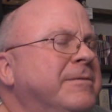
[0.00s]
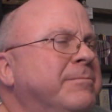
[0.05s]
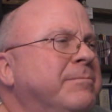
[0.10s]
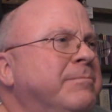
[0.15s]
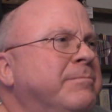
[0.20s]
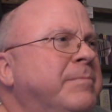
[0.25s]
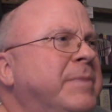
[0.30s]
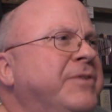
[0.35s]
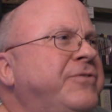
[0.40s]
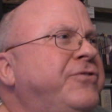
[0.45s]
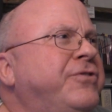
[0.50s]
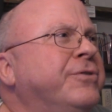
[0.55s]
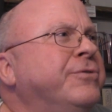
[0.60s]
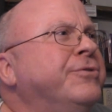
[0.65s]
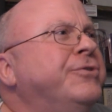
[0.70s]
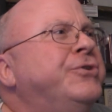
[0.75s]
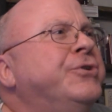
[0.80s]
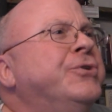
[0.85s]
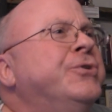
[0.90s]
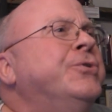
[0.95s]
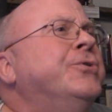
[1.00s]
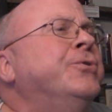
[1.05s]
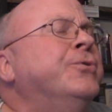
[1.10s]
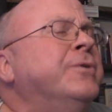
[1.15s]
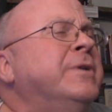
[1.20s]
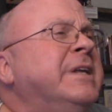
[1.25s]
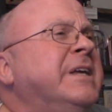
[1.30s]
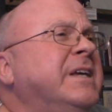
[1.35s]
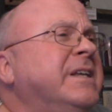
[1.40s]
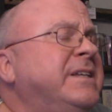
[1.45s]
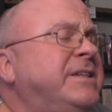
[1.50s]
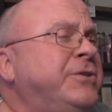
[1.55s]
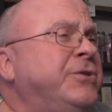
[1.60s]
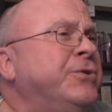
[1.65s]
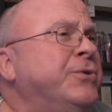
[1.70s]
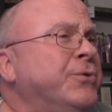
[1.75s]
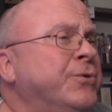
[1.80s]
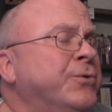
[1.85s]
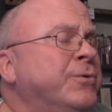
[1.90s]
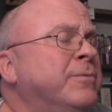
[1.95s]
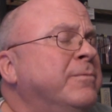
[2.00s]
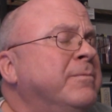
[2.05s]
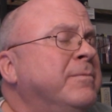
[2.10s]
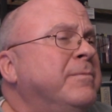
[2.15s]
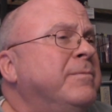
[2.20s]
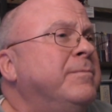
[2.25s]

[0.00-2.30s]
But you do need to